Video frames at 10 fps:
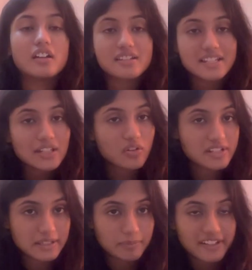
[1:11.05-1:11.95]
C or
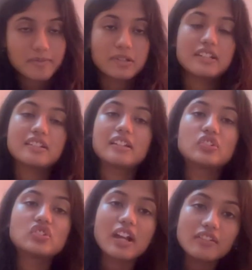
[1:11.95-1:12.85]
C++,
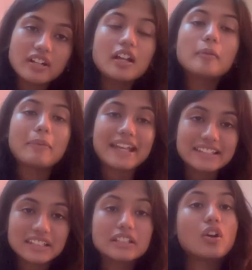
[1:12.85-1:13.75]
Java,
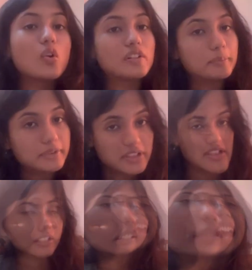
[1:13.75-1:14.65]
Python or Perl.